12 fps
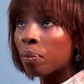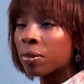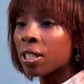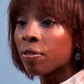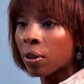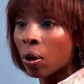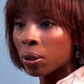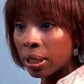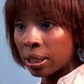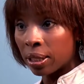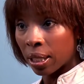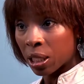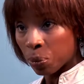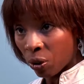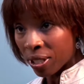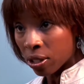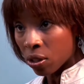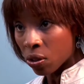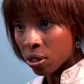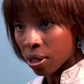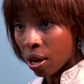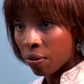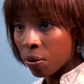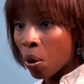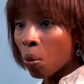difficulties expressing yourself,